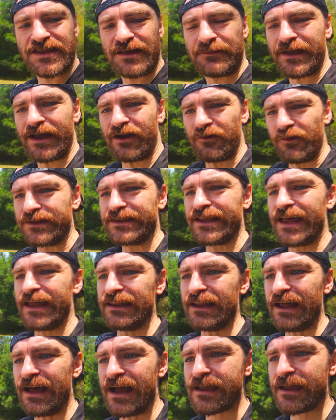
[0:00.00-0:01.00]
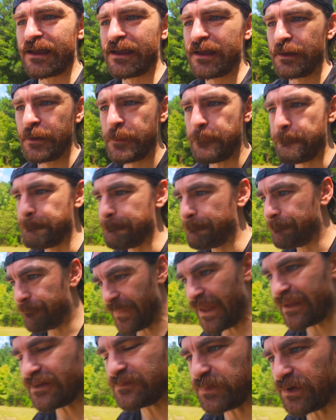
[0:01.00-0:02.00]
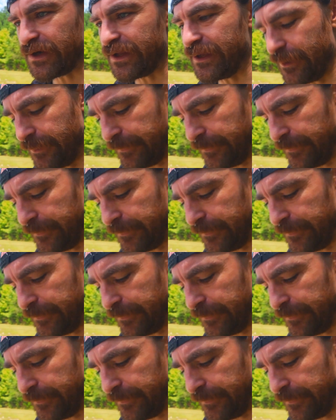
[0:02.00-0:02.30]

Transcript: them out with that lock. That's pretty